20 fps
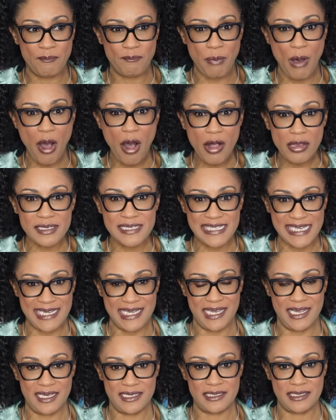
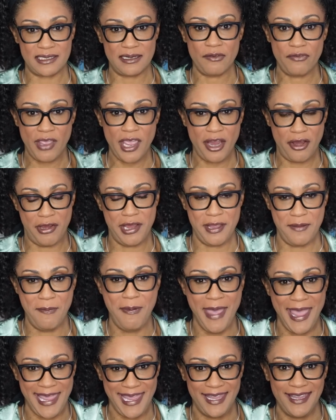ballsiness of Harry and
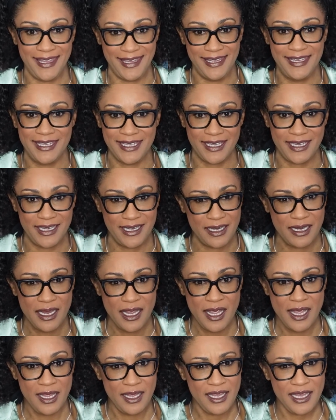Meghan.
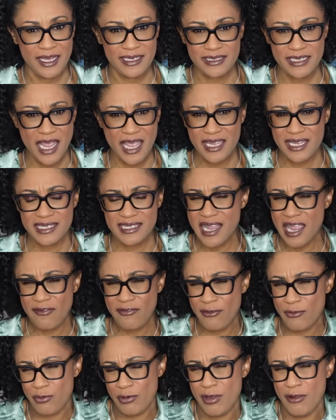It's like
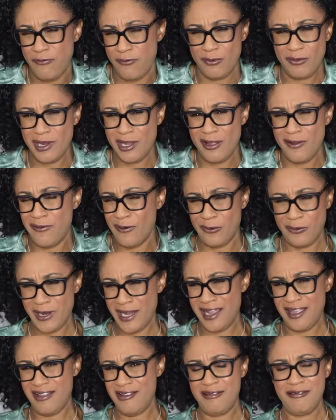for real.
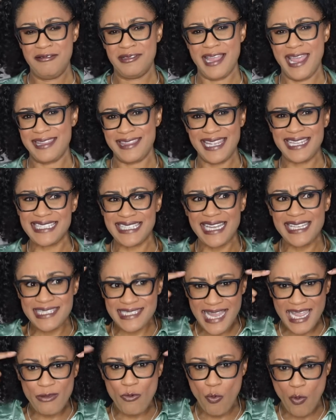Like it's
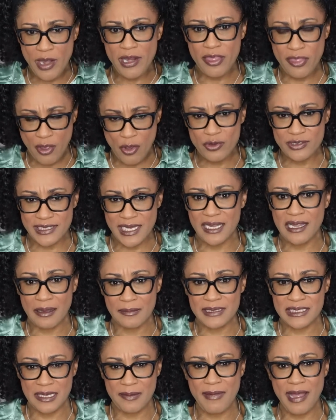like one of those that
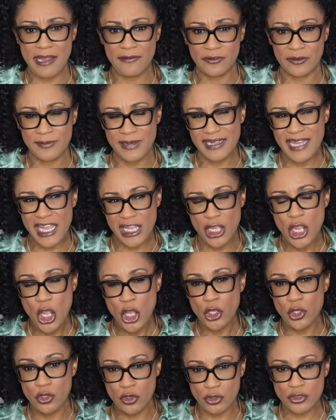comes to mind for me. Like,
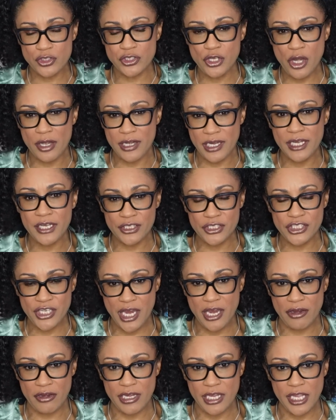you're starting a
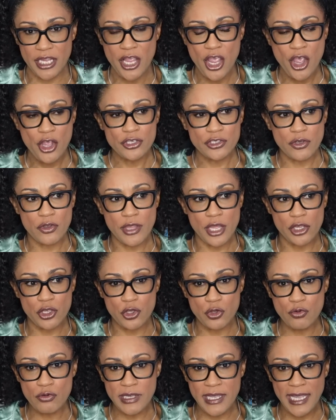charity so that
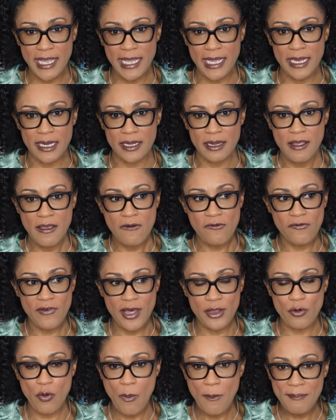you can
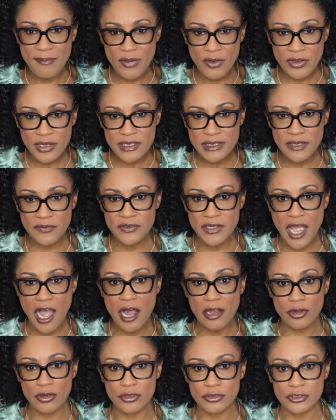funnel millions of
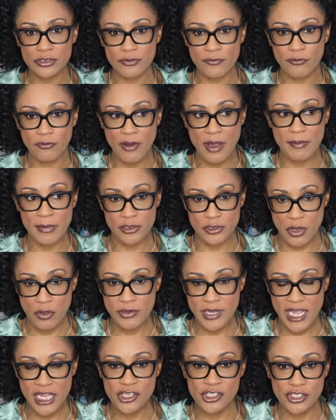dollars from
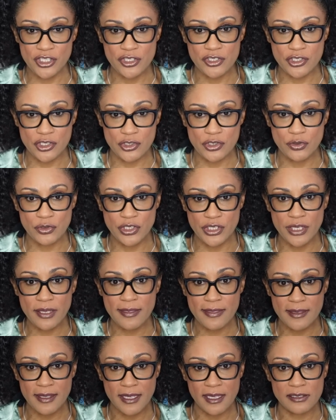donations to do good
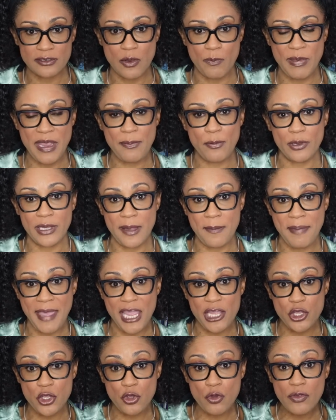things, so people can
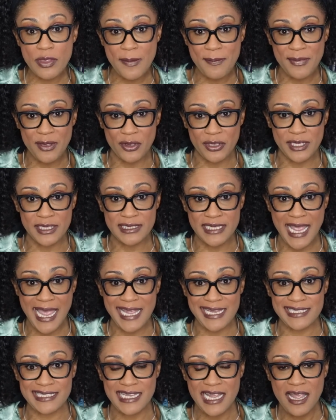pay you the millions
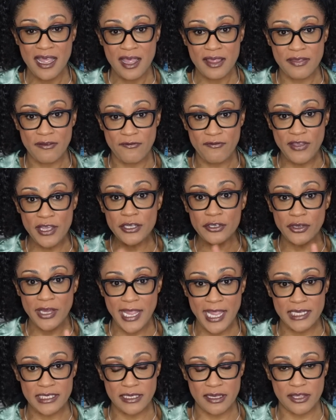as the
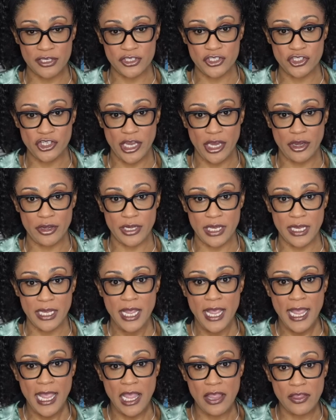figureheads of this charity,
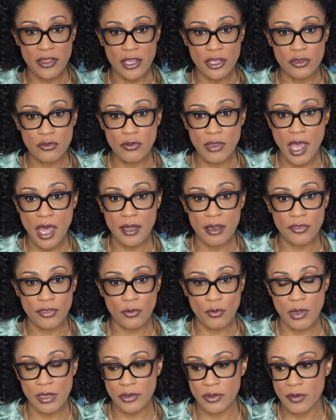and then you kind of
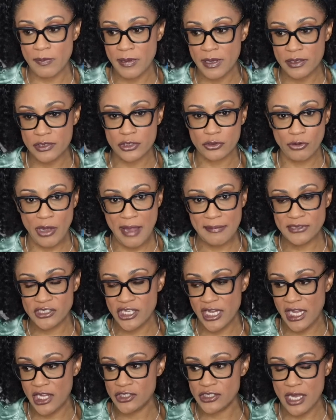throw a little bit of scrap
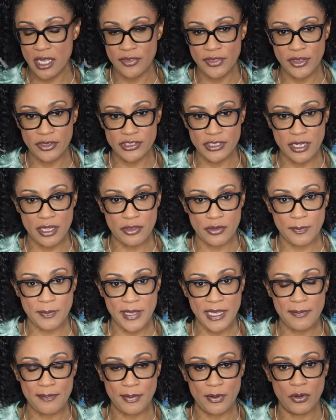change out there to other
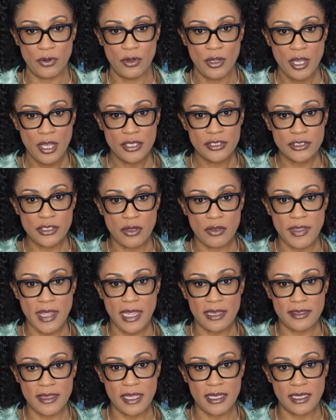people so
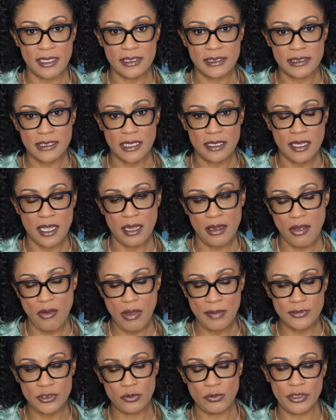that they can see that, oh,
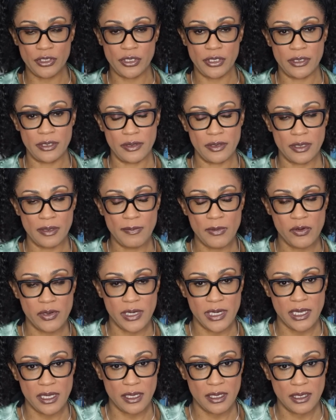I'm doing good in the
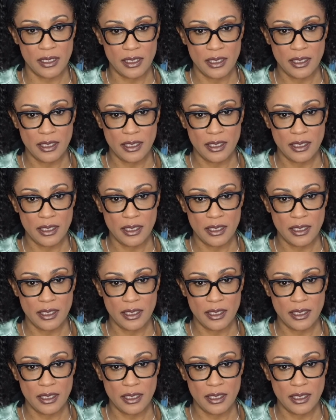community.